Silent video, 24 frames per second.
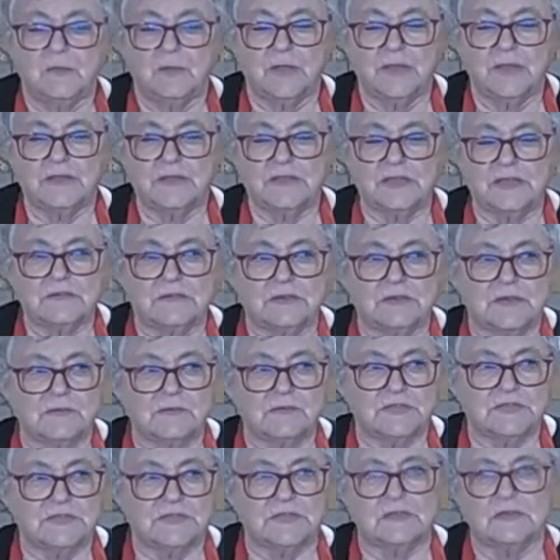When
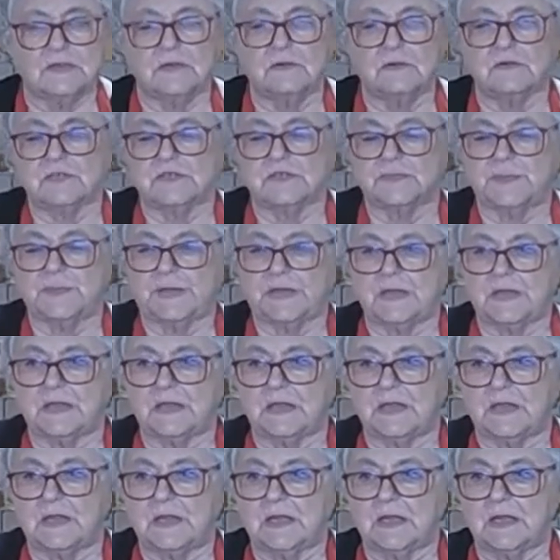Derek was in the
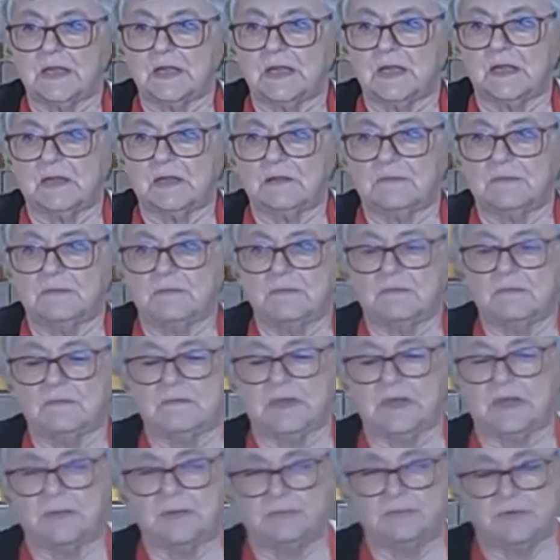hospital,
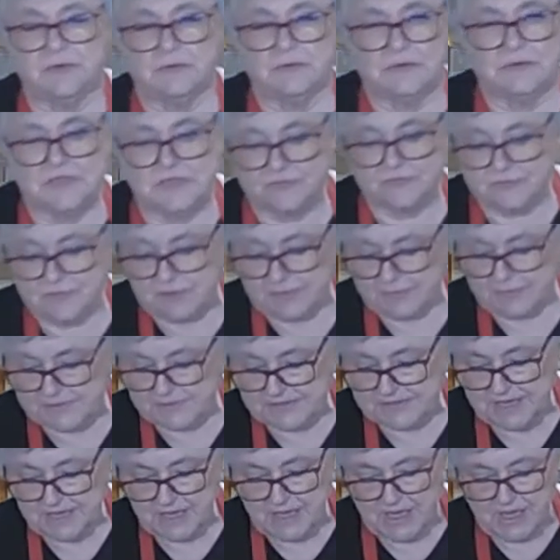when he broke his
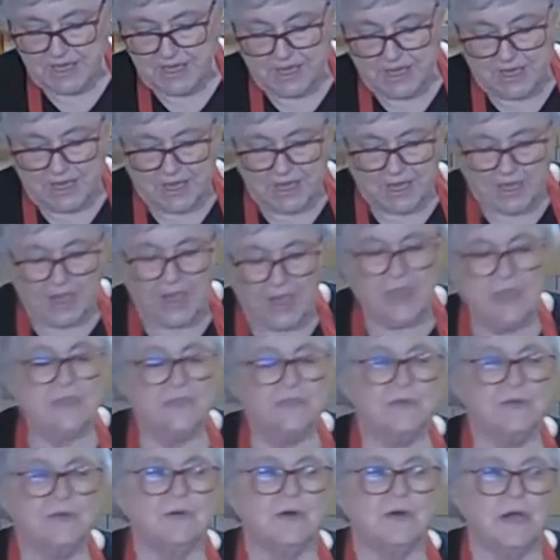ribs, I
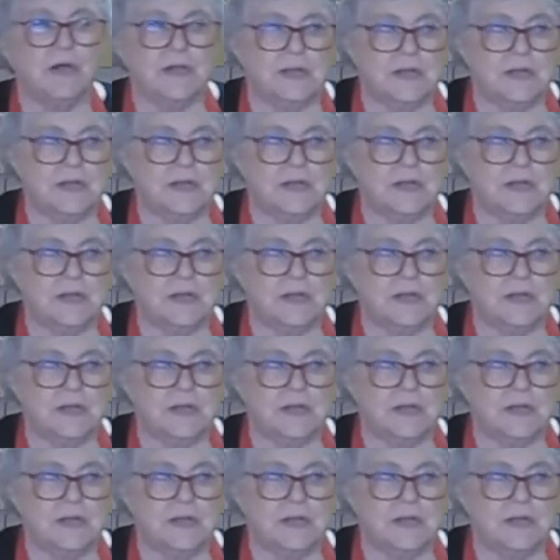thought